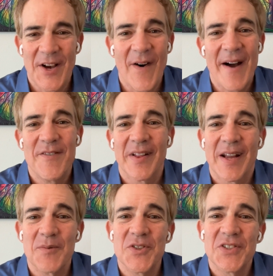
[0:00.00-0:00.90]
So I feel
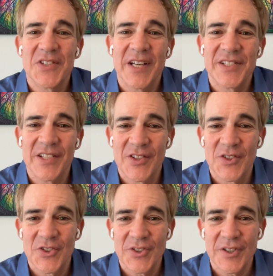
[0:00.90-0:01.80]
like I'm just touching the
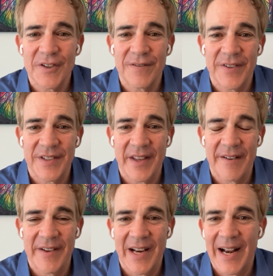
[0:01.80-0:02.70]
surface
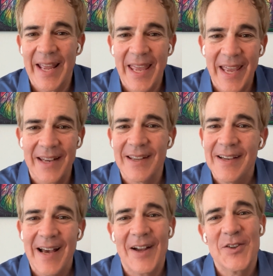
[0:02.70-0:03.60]
of it, and I'm
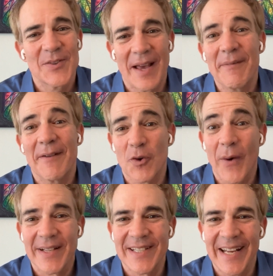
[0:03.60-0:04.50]
gonna have to
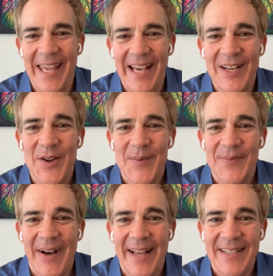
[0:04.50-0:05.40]
watch it again.
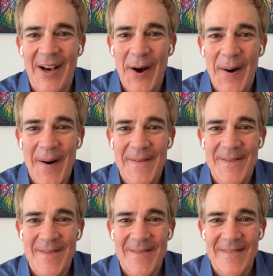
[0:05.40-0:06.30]
But
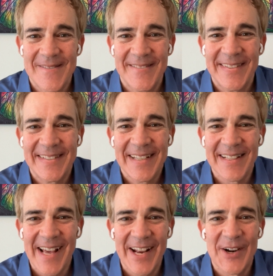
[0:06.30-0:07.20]
see you
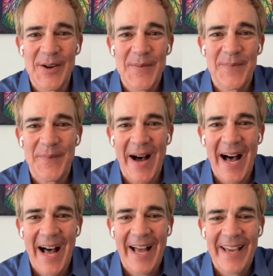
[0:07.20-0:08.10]
later.
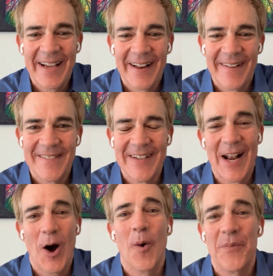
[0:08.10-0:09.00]
Bye. I
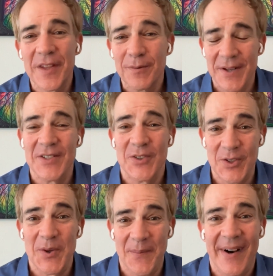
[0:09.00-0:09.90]
hope this wasn't
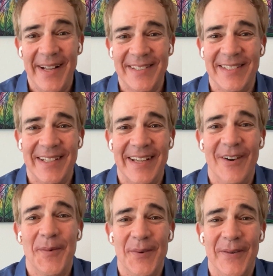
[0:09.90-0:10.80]
too much. I
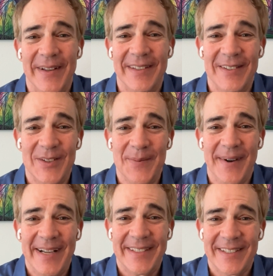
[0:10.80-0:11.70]
hope it wasn't too
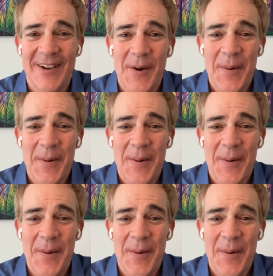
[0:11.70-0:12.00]
much.